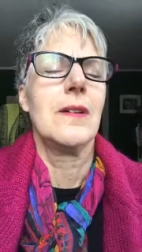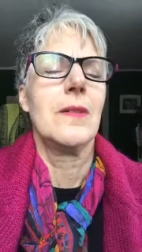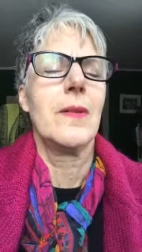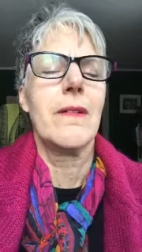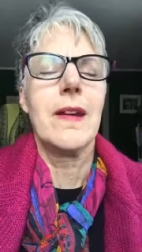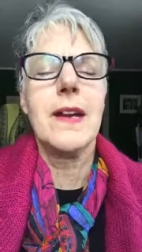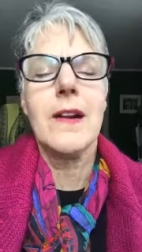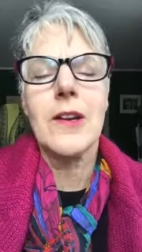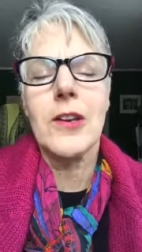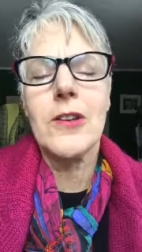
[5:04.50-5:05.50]
where in
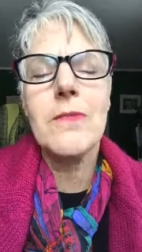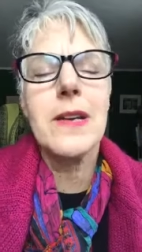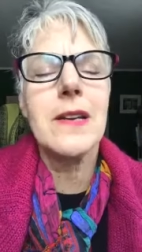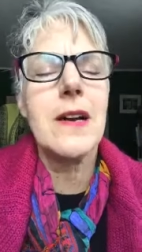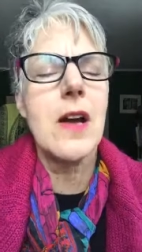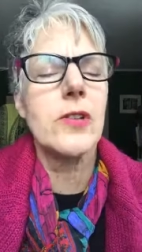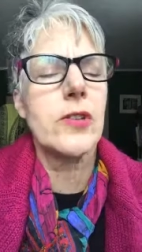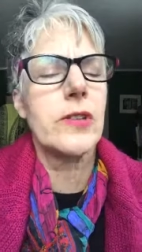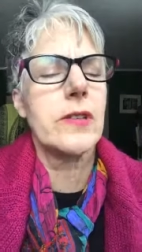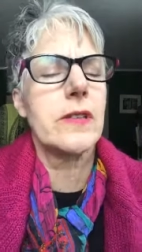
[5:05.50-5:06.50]
our human
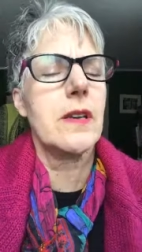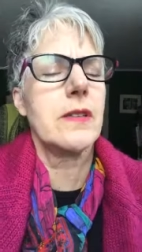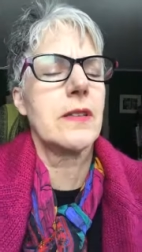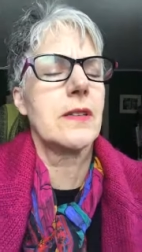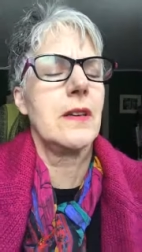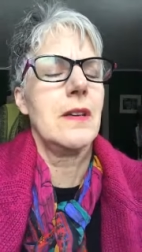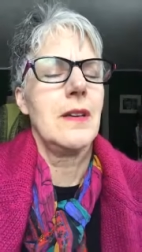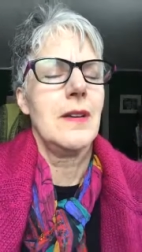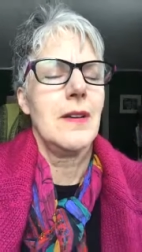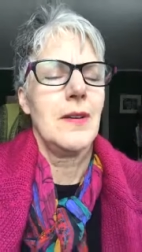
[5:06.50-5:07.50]
consciousness
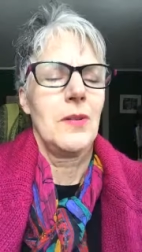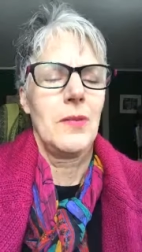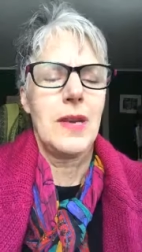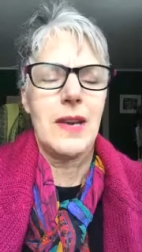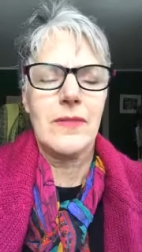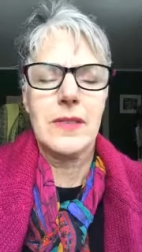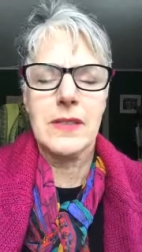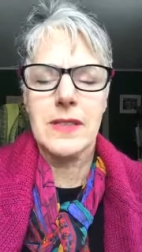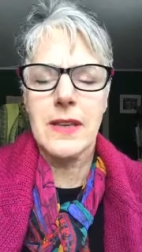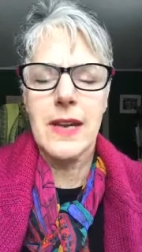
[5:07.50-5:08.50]
we have
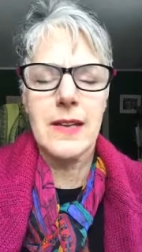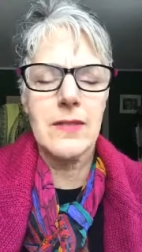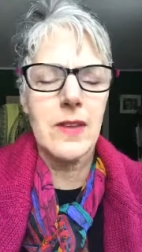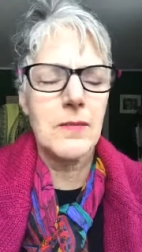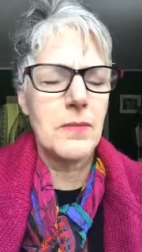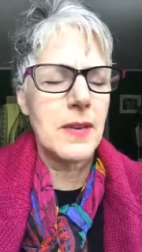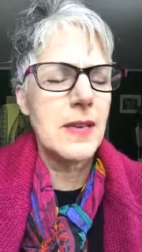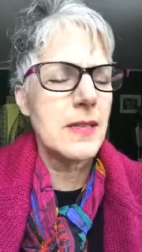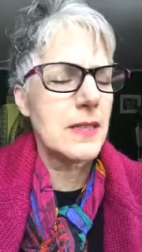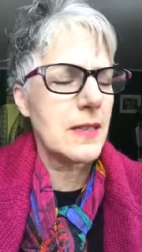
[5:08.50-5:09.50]
decided that
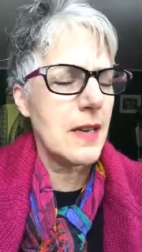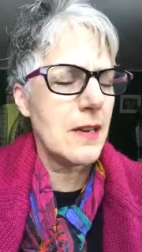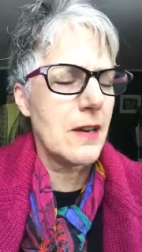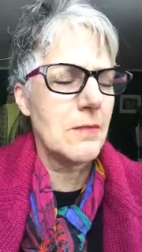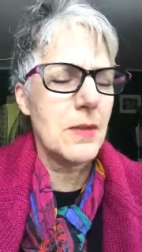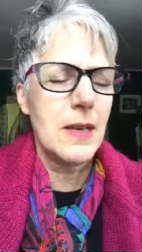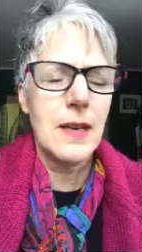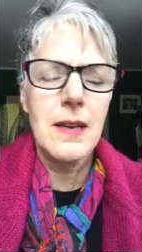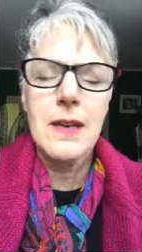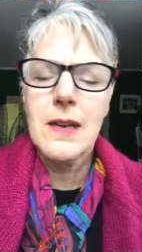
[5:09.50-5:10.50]
peace cannot
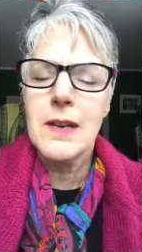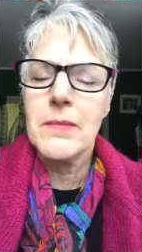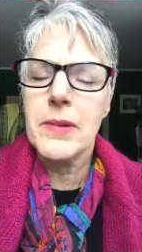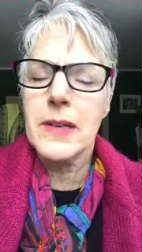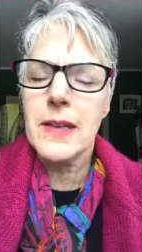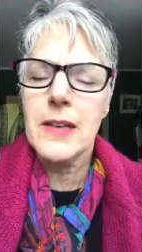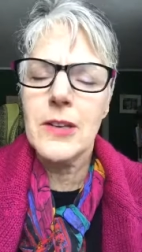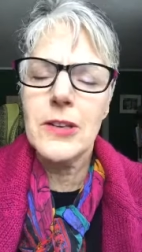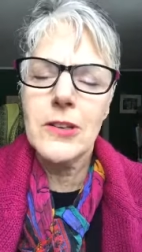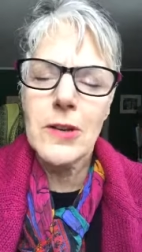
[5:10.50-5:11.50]
be, but in
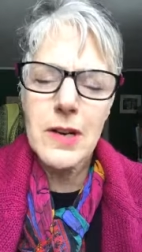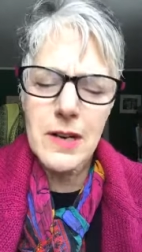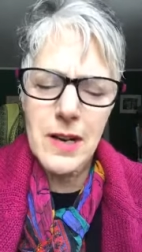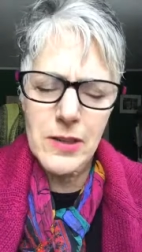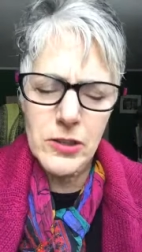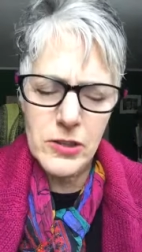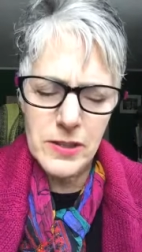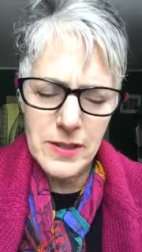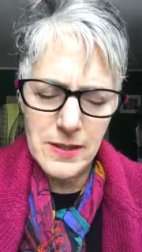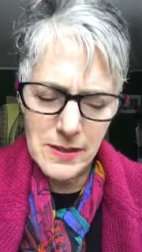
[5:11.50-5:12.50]
your
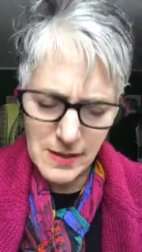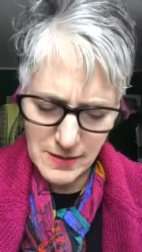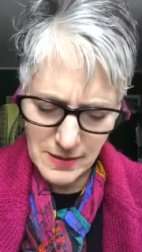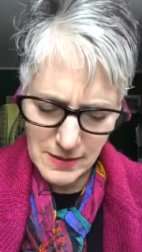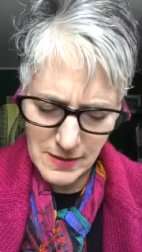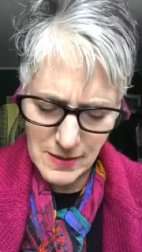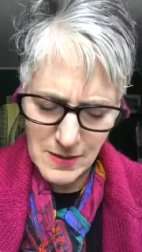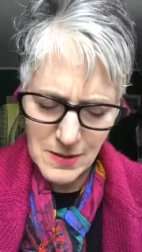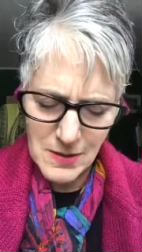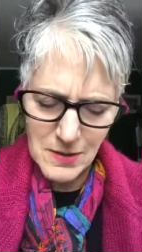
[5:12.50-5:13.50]
consciousness
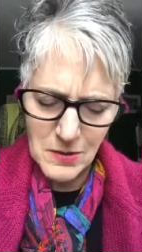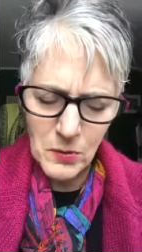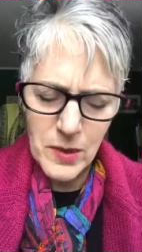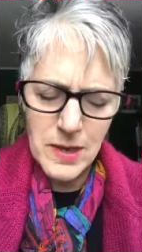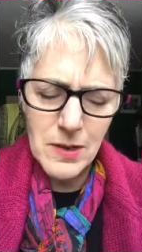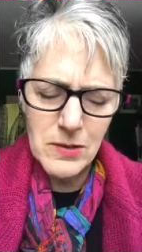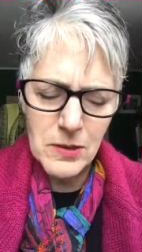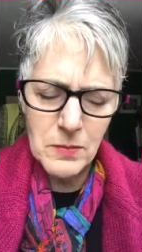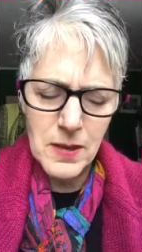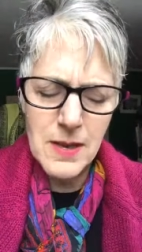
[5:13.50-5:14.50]
we know
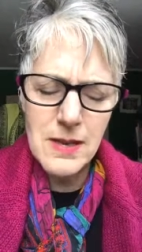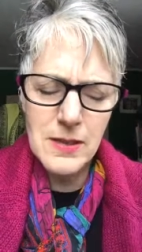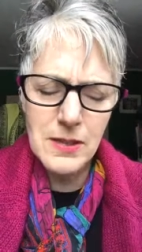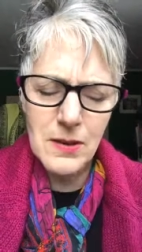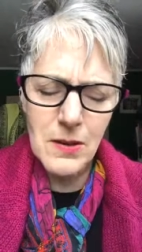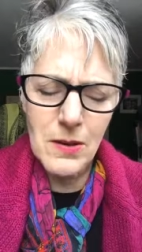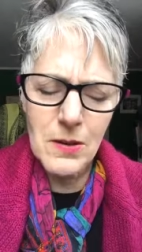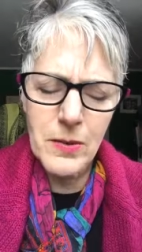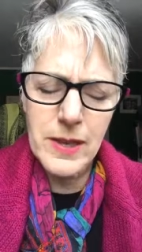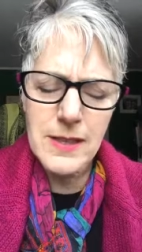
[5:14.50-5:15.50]
that peace
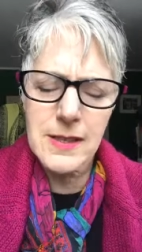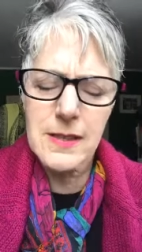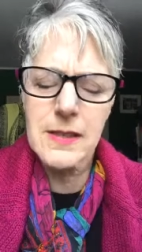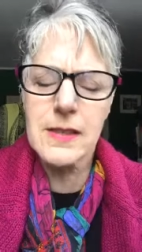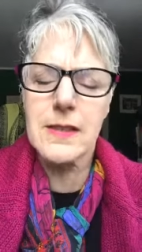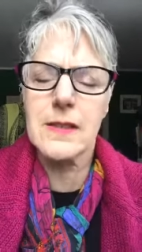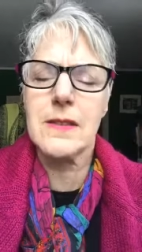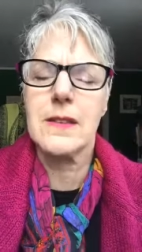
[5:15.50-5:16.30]
always is.